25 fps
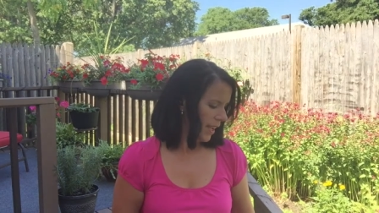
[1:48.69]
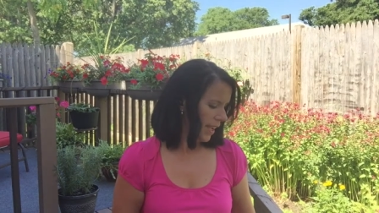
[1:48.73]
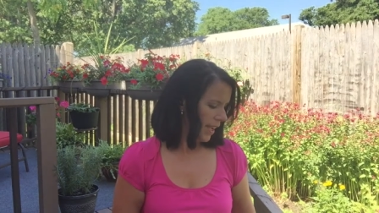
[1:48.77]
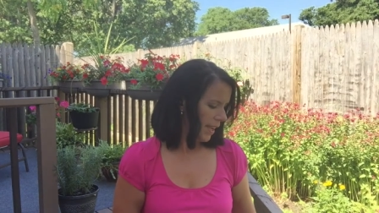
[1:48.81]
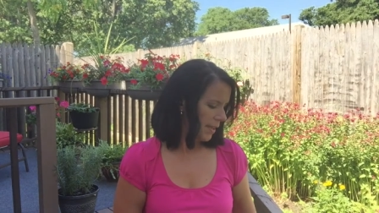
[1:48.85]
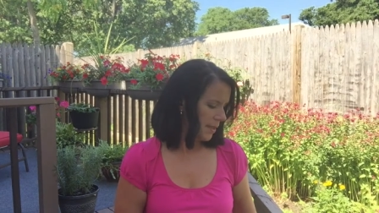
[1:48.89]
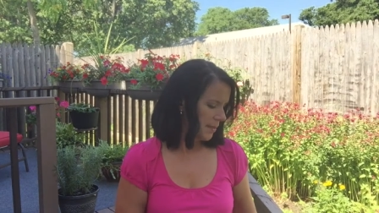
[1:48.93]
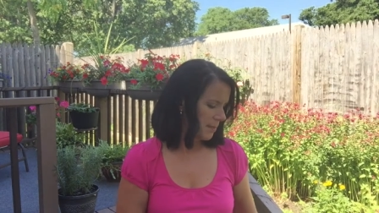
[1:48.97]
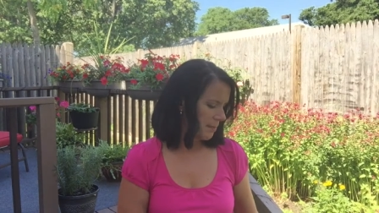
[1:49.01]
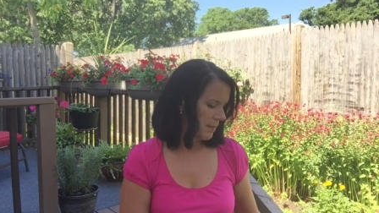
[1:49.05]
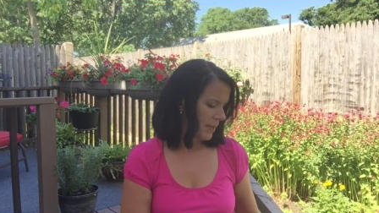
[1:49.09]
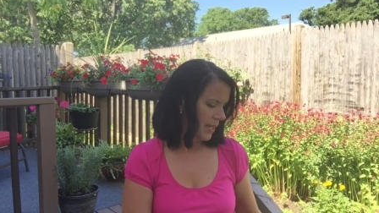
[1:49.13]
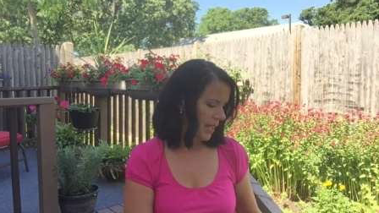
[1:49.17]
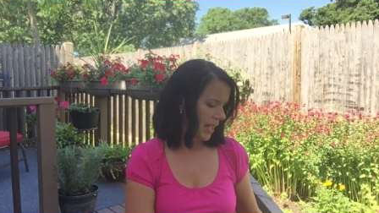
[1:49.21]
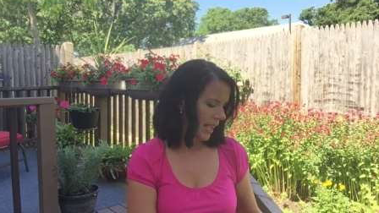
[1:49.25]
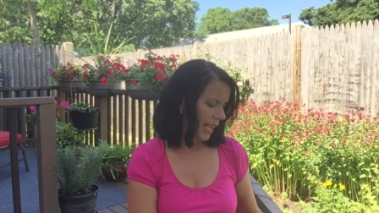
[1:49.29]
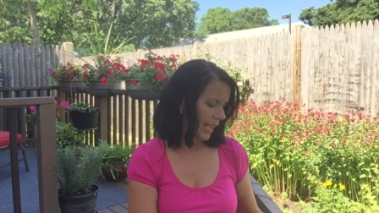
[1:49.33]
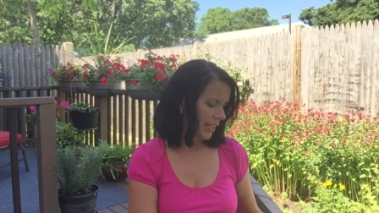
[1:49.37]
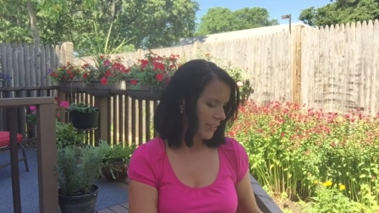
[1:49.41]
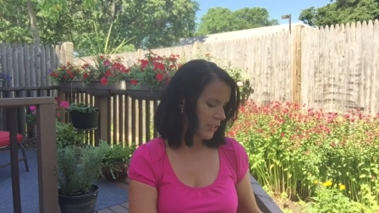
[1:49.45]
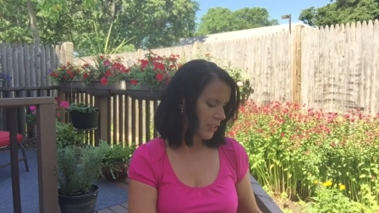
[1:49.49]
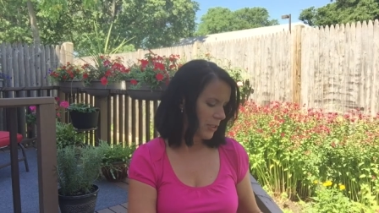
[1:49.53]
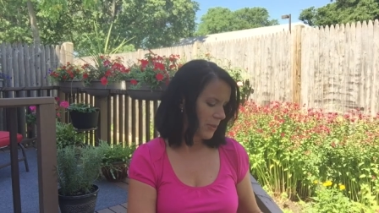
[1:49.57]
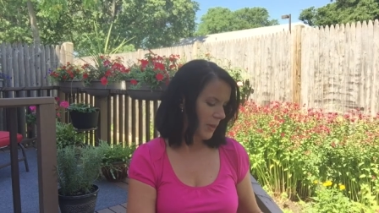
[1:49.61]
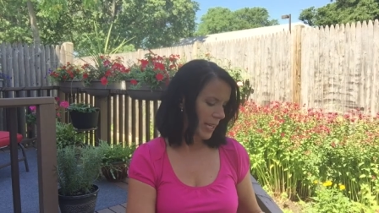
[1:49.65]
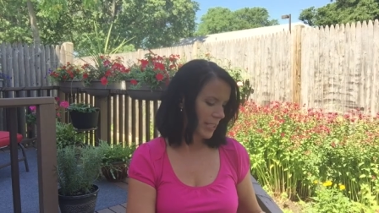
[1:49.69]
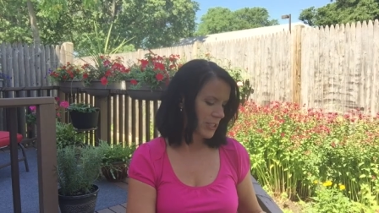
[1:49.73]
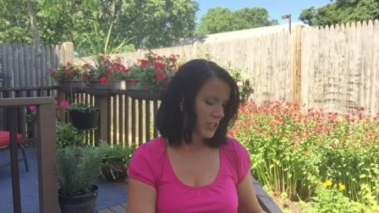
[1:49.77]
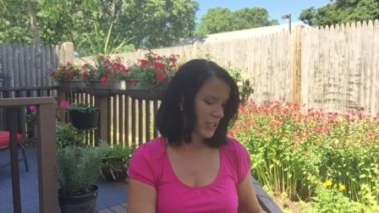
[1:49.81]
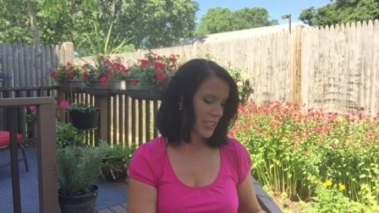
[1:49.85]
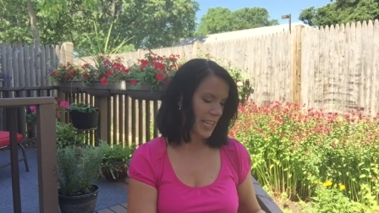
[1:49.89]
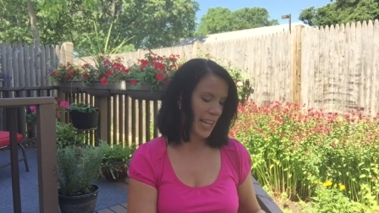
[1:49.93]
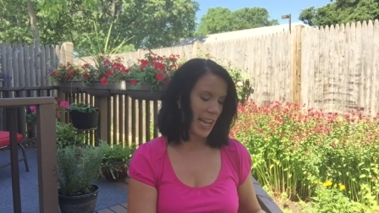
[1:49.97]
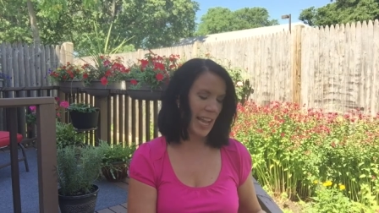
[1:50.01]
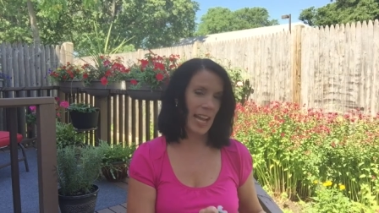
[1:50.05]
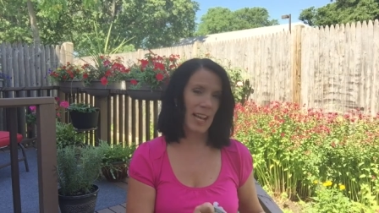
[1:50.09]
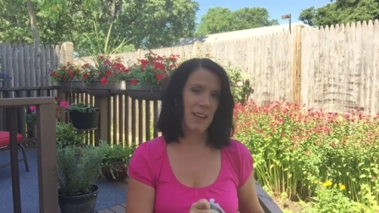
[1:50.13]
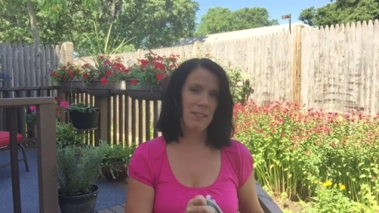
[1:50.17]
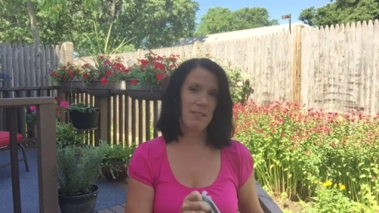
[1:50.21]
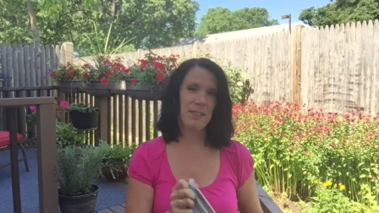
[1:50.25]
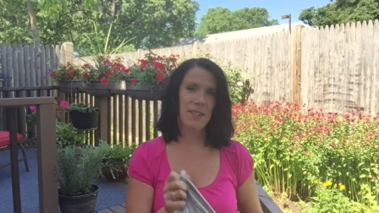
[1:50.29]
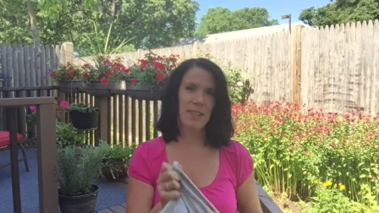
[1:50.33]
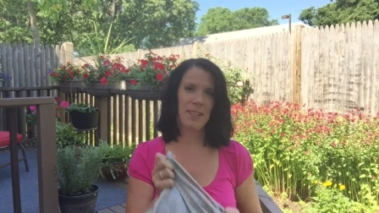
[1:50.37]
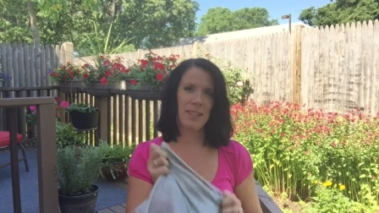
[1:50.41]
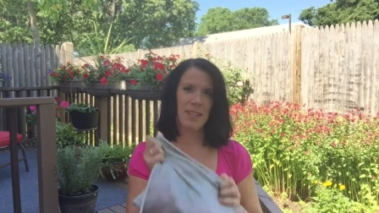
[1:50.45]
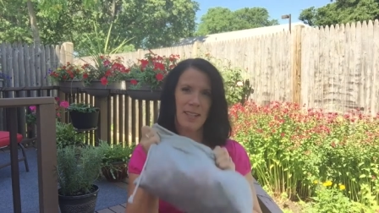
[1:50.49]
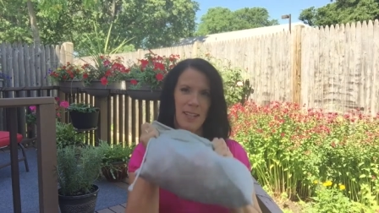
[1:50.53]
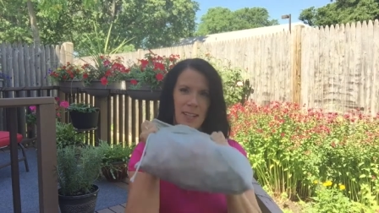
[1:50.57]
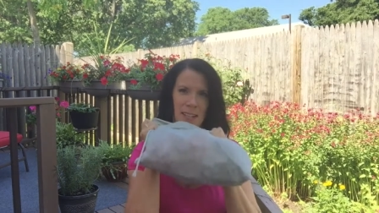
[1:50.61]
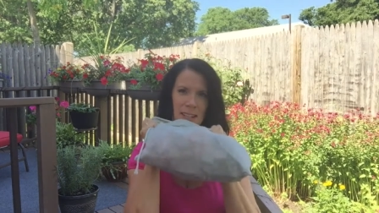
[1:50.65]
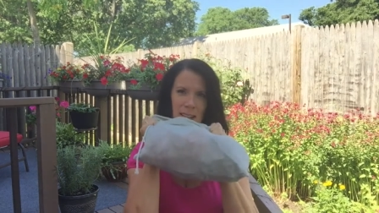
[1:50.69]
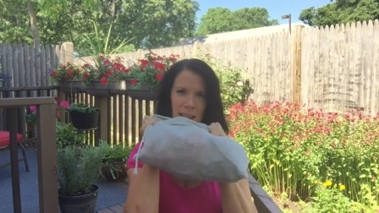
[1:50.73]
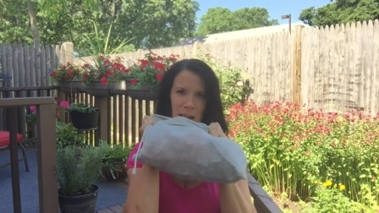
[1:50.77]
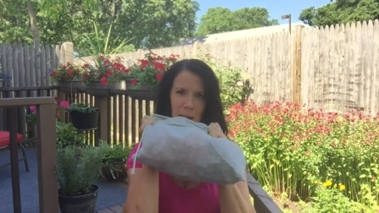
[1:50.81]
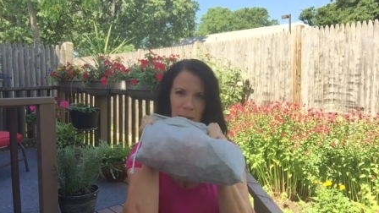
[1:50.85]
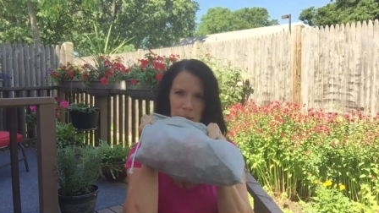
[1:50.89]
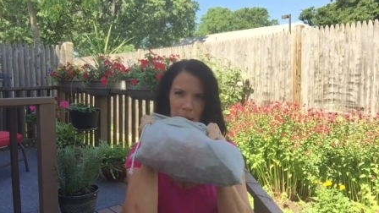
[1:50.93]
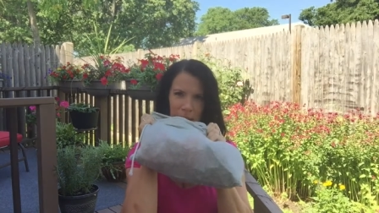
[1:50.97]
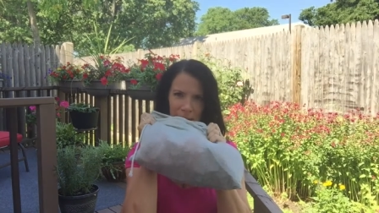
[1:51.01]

I do actually have a